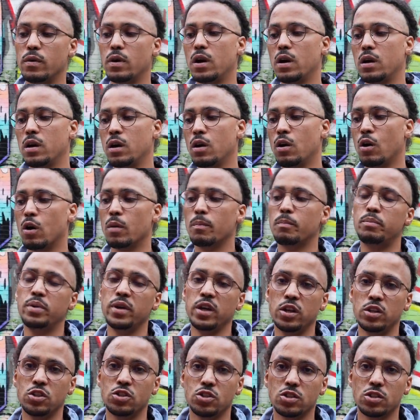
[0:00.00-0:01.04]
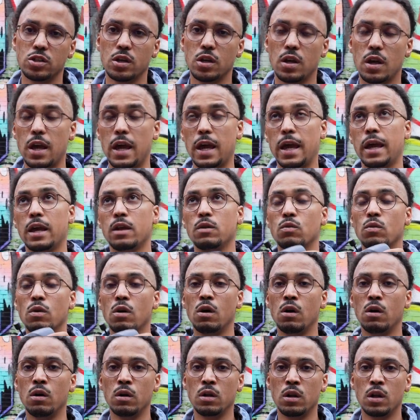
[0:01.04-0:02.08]
uh, on pitch and
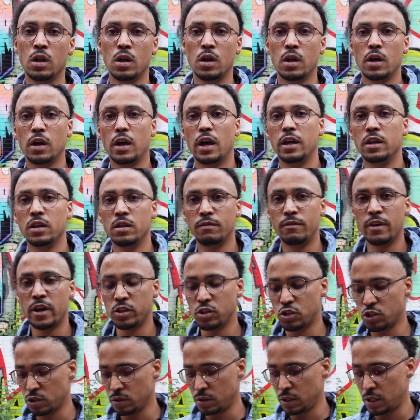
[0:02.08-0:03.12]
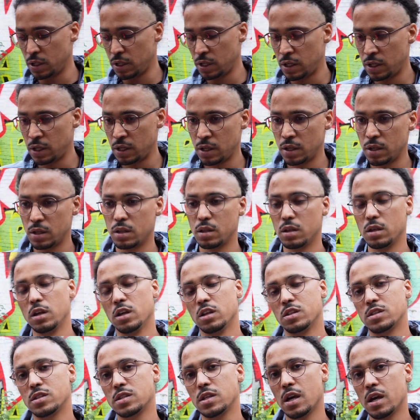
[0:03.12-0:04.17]
roll, and eventually
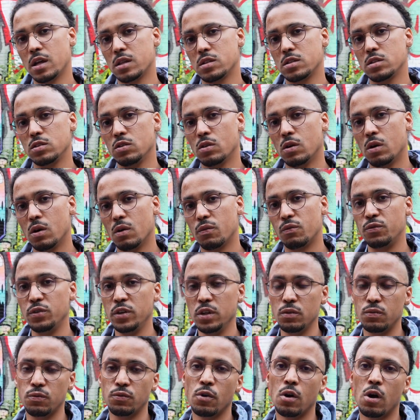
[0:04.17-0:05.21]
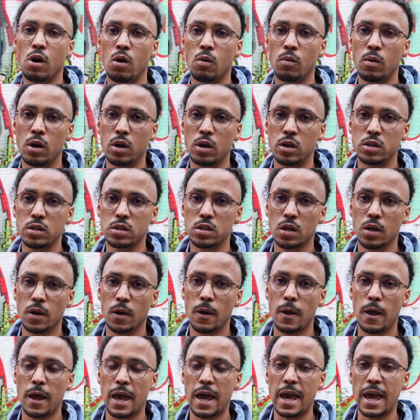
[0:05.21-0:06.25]
it sets your feed forward
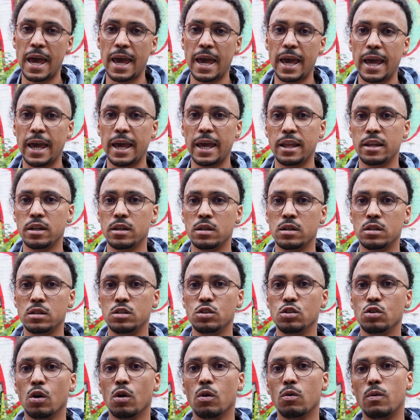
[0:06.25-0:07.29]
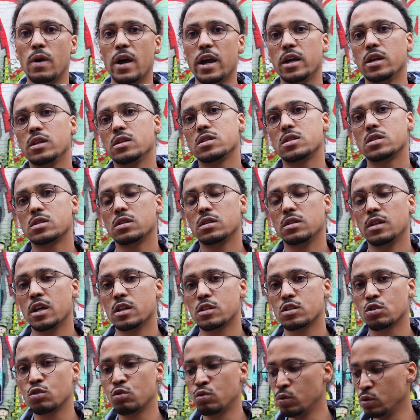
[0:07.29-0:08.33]
and your rates.
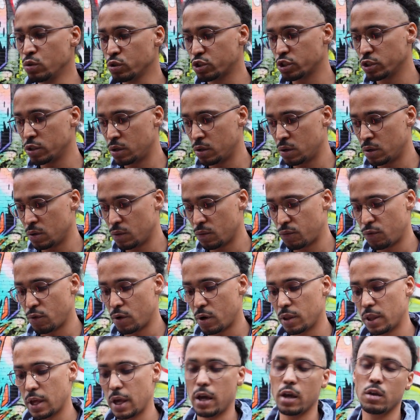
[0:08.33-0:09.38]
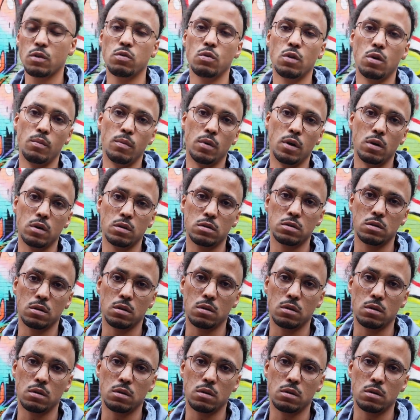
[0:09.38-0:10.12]
That's crucial for the acro mode.